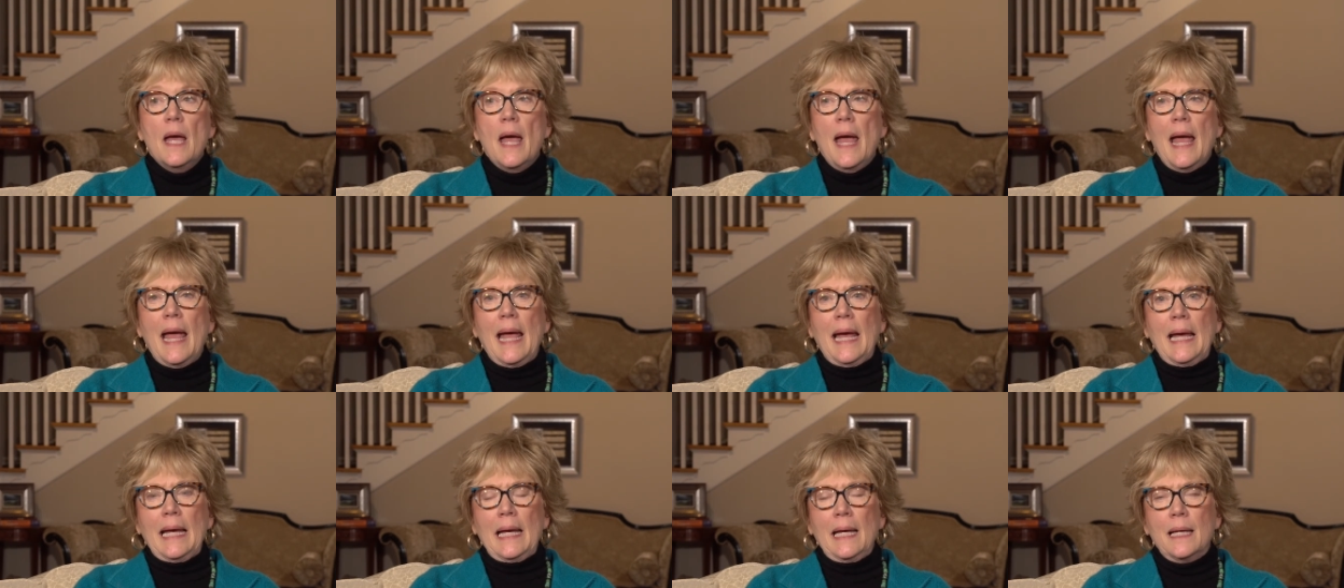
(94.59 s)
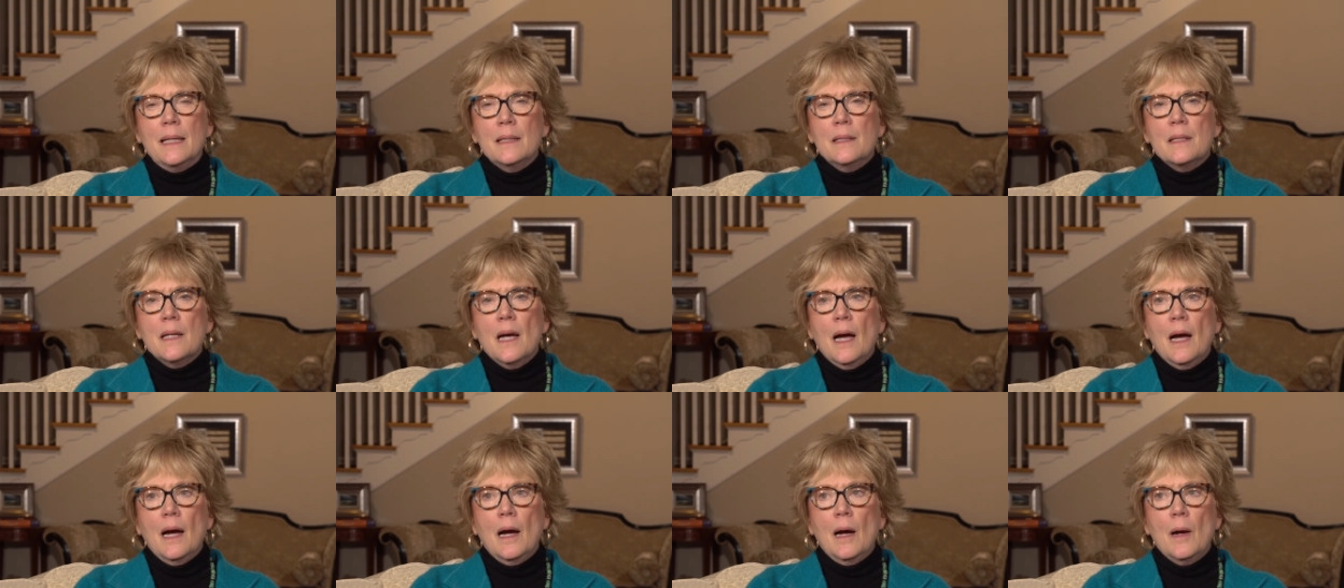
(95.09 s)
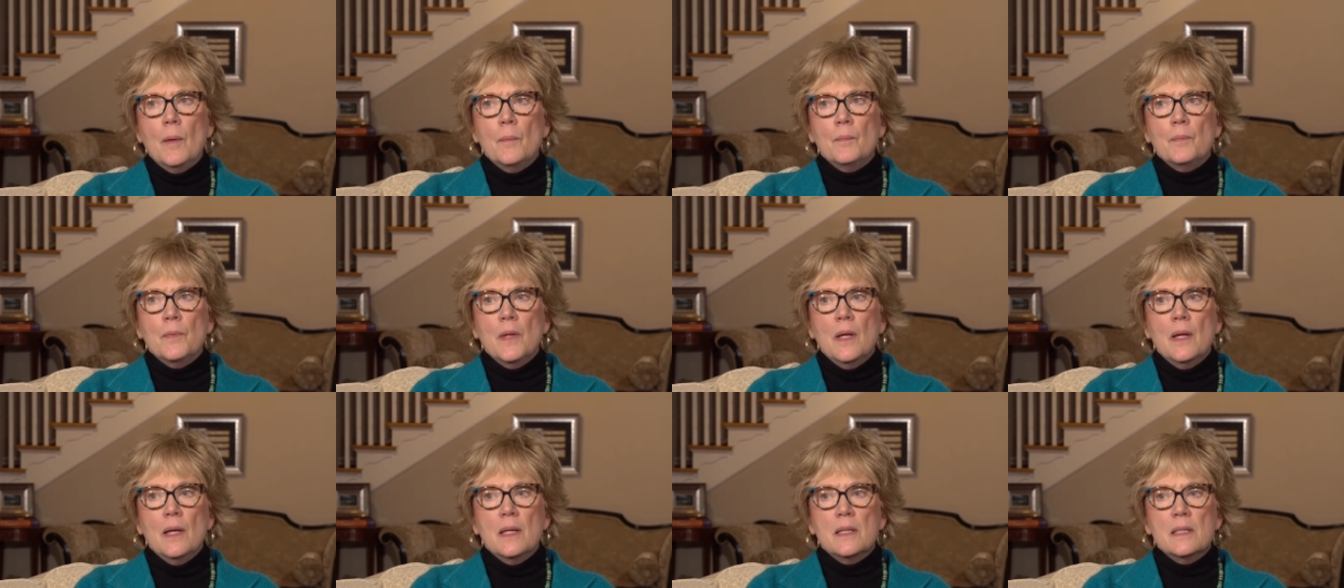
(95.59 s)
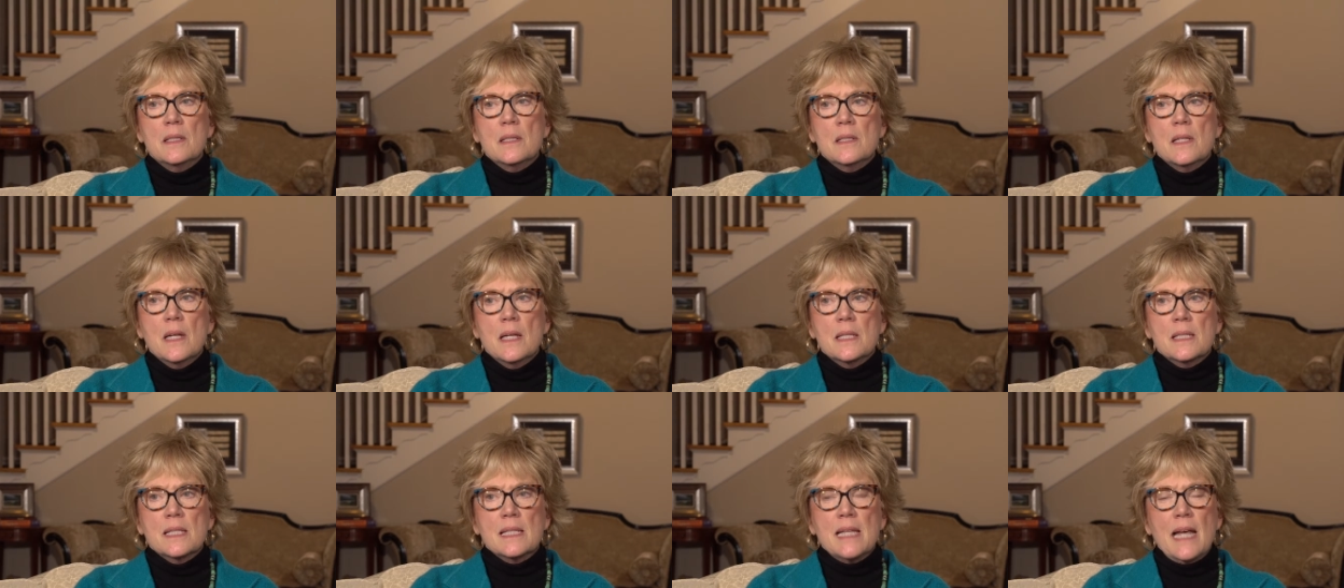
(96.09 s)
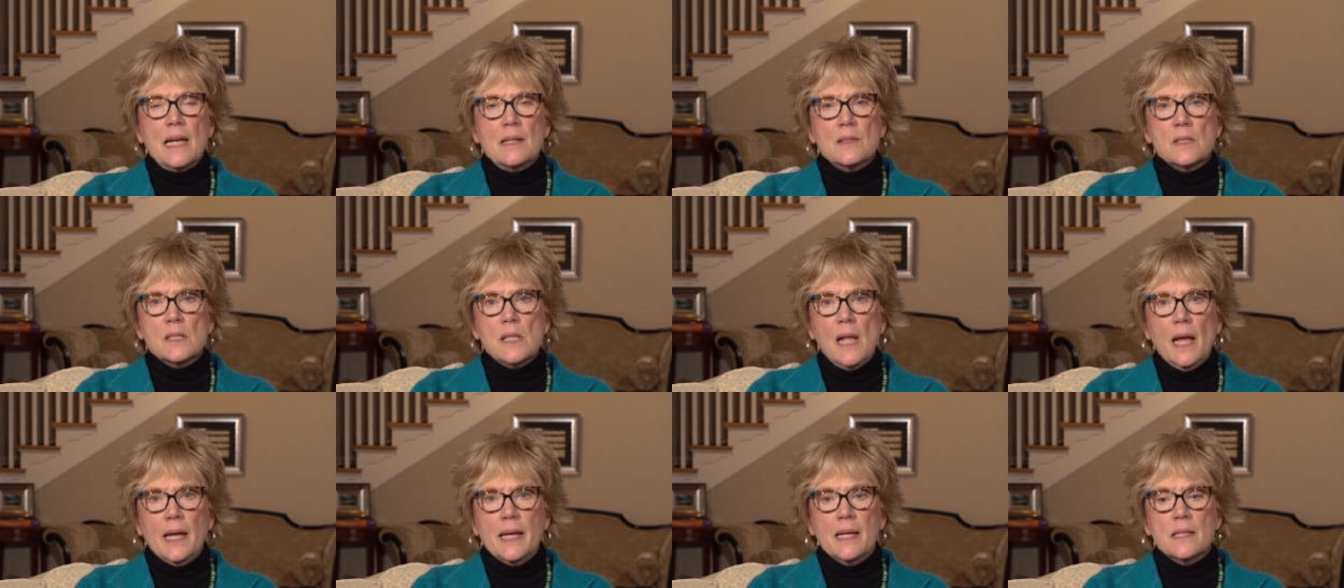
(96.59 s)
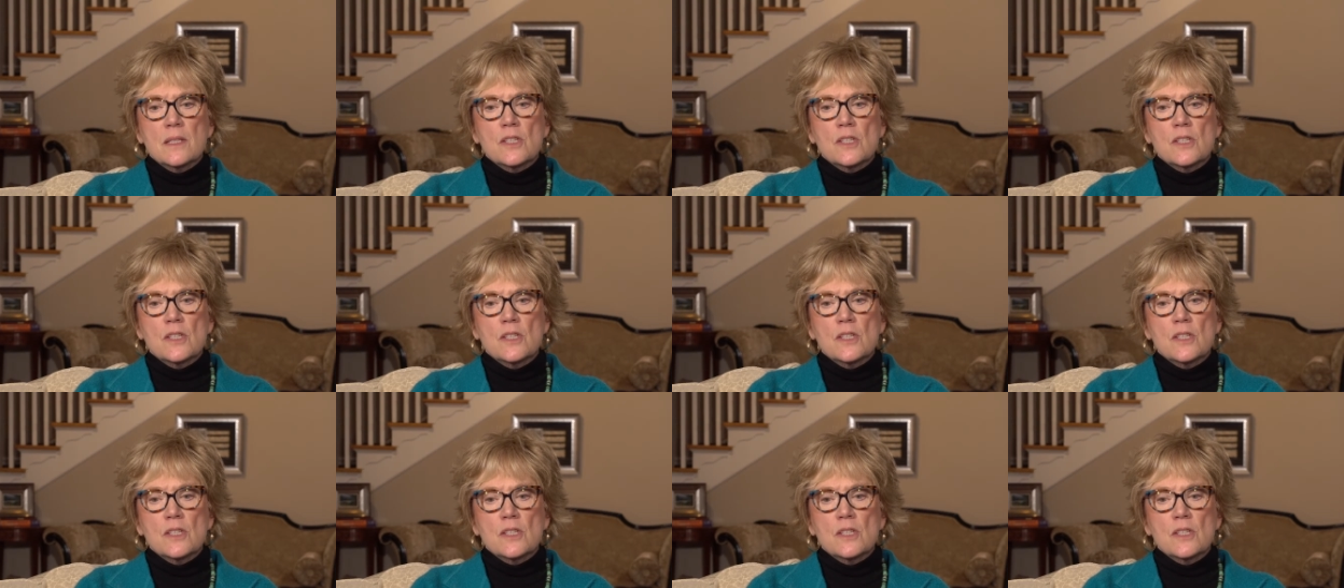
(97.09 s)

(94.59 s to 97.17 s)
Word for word: And um, it, it sounds like